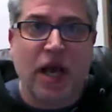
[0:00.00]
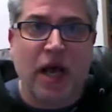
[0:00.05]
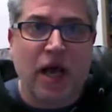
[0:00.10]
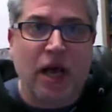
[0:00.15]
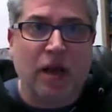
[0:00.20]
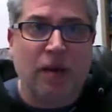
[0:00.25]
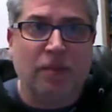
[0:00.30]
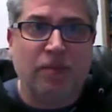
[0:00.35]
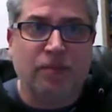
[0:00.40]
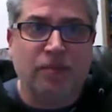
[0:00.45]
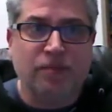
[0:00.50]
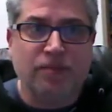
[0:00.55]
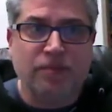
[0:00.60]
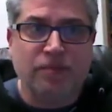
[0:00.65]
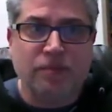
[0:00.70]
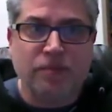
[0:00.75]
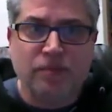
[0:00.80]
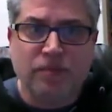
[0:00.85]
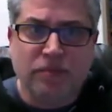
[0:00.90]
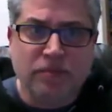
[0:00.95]
Um,
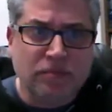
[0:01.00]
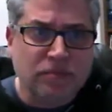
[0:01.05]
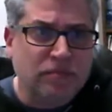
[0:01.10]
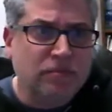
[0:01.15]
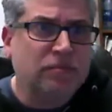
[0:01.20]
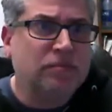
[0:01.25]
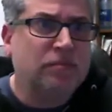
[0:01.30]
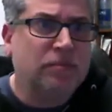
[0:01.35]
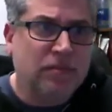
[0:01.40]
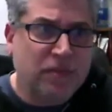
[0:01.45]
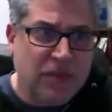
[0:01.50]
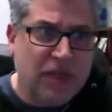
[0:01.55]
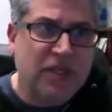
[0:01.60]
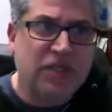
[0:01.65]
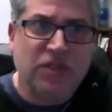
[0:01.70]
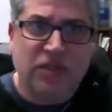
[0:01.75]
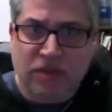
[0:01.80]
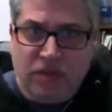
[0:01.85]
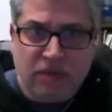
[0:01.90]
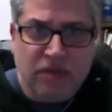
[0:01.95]

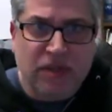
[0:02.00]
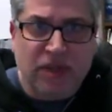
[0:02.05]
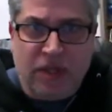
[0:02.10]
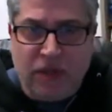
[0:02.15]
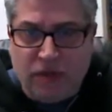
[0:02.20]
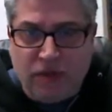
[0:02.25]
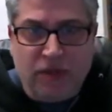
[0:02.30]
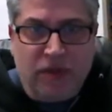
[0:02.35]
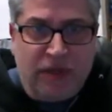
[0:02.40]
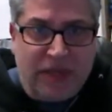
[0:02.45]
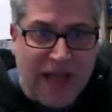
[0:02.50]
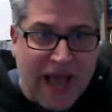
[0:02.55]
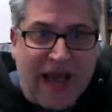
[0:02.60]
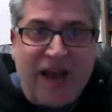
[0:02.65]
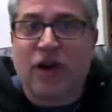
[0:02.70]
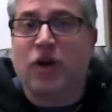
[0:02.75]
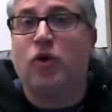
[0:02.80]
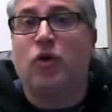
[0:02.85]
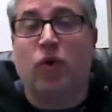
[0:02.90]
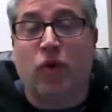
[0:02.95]
these are, you know,
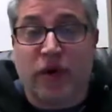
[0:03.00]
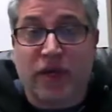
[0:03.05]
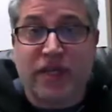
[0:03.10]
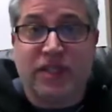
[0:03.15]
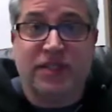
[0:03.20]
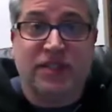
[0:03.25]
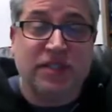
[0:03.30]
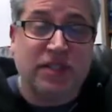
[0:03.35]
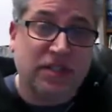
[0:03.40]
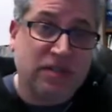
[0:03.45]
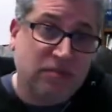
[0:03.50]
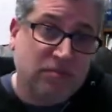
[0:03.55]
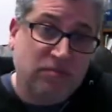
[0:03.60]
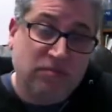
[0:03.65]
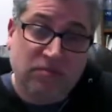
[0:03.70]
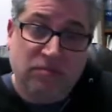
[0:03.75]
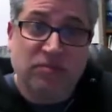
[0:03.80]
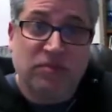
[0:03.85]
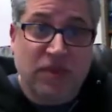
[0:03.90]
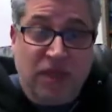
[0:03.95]
categories that,
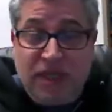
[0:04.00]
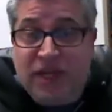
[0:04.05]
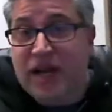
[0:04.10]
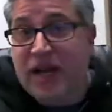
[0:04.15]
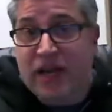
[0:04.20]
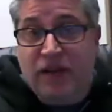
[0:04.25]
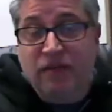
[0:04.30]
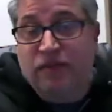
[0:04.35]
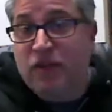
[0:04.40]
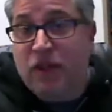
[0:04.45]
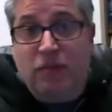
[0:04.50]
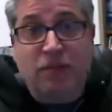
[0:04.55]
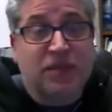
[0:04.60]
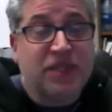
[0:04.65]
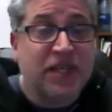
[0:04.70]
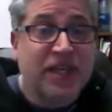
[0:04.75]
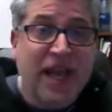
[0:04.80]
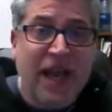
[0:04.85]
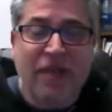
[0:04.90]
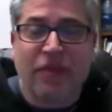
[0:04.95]
that kind of lump
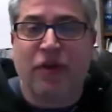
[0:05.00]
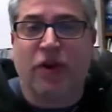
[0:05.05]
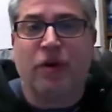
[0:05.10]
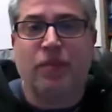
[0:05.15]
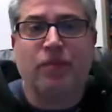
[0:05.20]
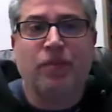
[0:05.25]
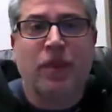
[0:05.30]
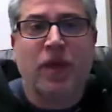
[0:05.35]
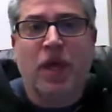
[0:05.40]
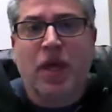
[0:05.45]
together.